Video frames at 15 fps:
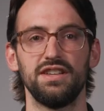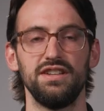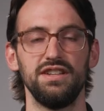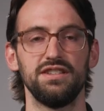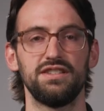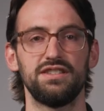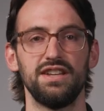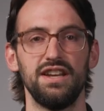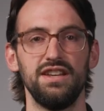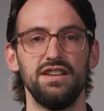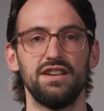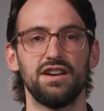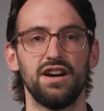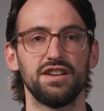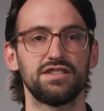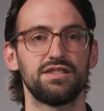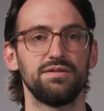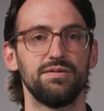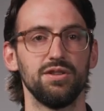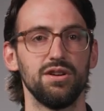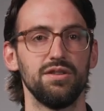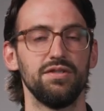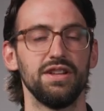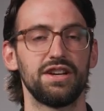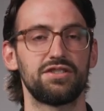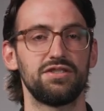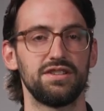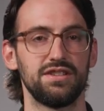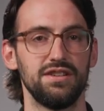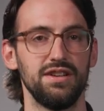that need steady, constant flow of
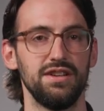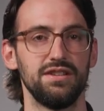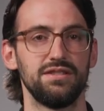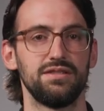electricity.